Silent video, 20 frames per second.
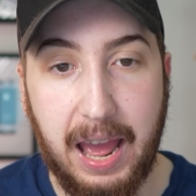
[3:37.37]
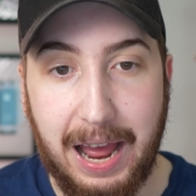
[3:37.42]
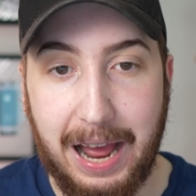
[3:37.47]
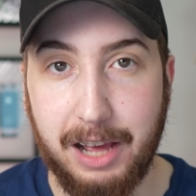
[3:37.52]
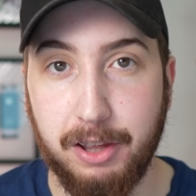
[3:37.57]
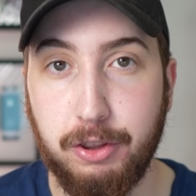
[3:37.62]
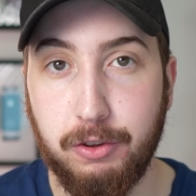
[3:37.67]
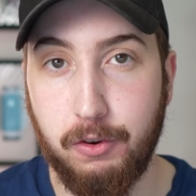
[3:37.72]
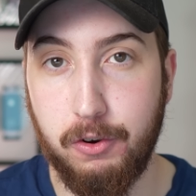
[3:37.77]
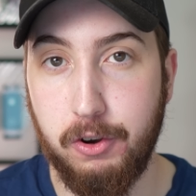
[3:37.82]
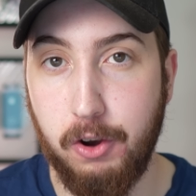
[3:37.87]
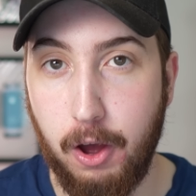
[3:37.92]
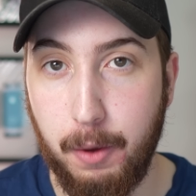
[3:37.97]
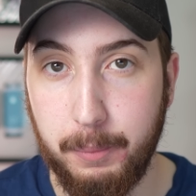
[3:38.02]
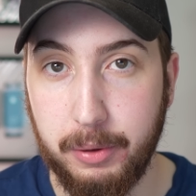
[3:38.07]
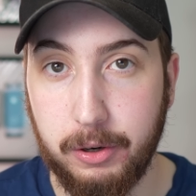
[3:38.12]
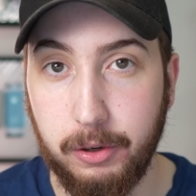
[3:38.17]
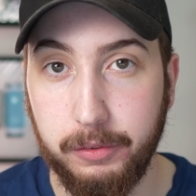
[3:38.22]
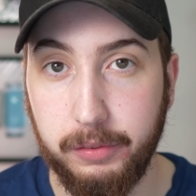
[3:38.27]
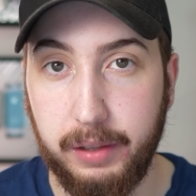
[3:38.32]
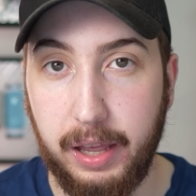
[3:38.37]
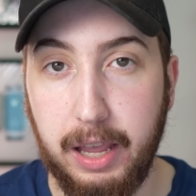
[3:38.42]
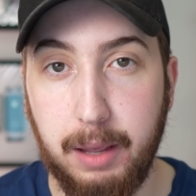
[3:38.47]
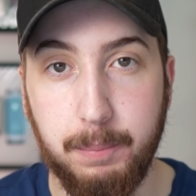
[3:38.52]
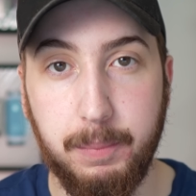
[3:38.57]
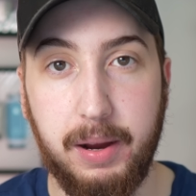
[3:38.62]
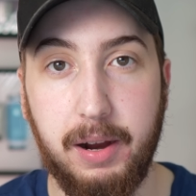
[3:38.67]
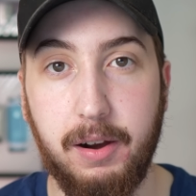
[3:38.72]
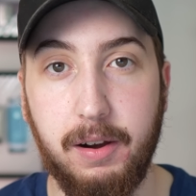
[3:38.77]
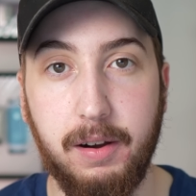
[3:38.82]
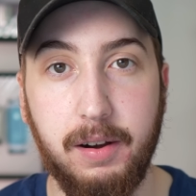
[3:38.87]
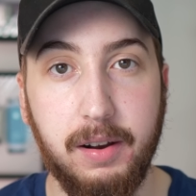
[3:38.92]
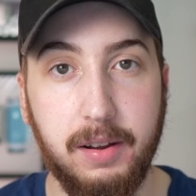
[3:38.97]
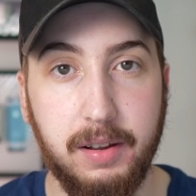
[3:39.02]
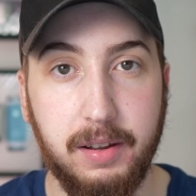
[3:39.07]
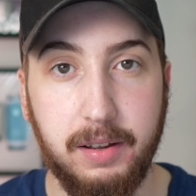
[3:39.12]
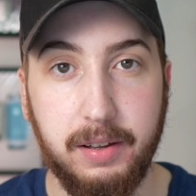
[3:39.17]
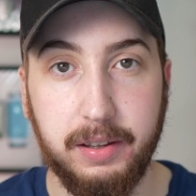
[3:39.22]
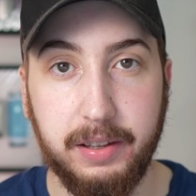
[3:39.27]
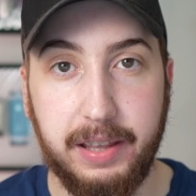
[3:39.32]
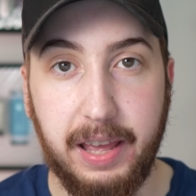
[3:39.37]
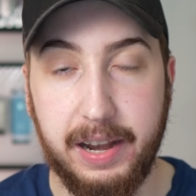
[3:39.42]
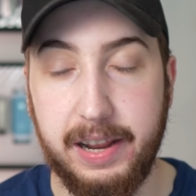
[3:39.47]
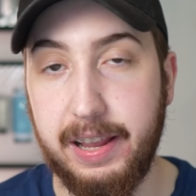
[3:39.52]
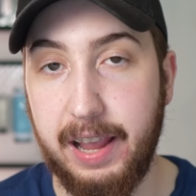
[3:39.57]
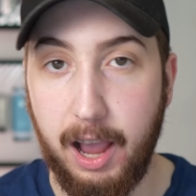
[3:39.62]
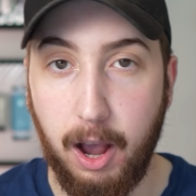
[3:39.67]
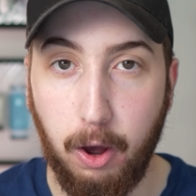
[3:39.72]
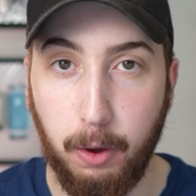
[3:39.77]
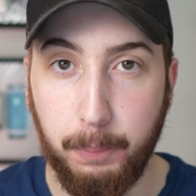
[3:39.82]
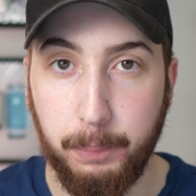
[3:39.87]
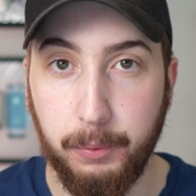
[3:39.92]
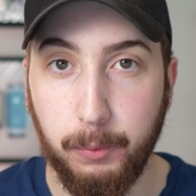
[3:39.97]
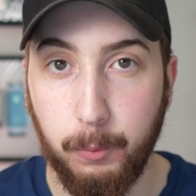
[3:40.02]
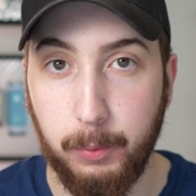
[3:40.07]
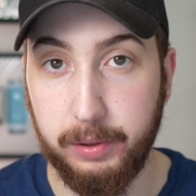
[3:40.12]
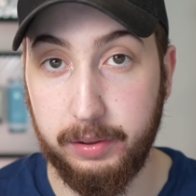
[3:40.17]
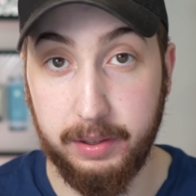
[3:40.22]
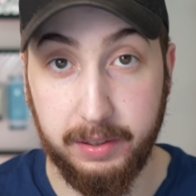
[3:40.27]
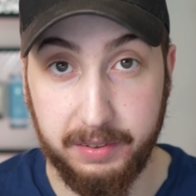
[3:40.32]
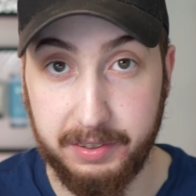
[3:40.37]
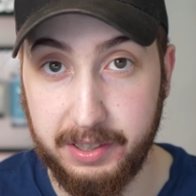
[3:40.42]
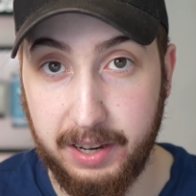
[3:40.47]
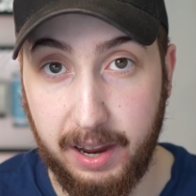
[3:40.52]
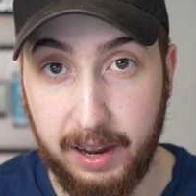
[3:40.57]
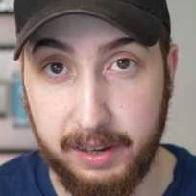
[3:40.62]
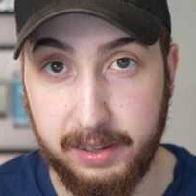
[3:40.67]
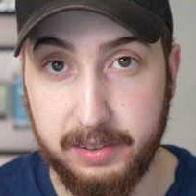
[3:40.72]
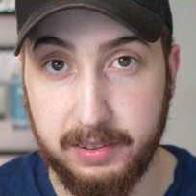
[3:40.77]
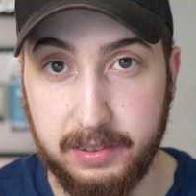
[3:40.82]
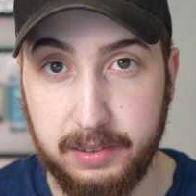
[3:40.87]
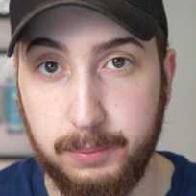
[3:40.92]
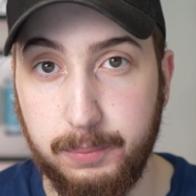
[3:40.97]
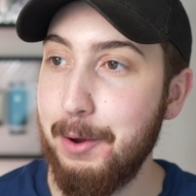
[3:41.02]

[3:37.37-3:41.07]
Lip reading: astronomical nightmare getting help with these guys.